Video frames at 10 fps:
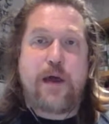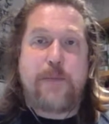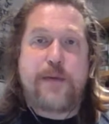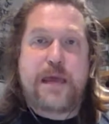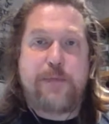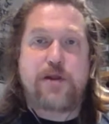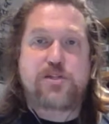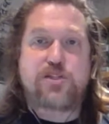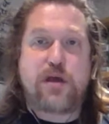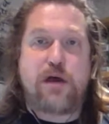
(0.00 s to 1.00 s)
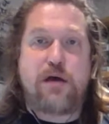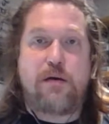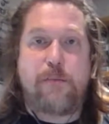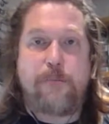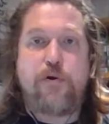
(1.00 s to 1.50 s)
people would start
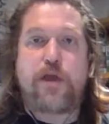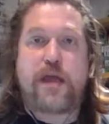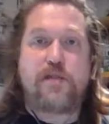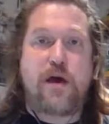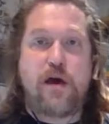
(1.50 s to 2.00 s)
booking their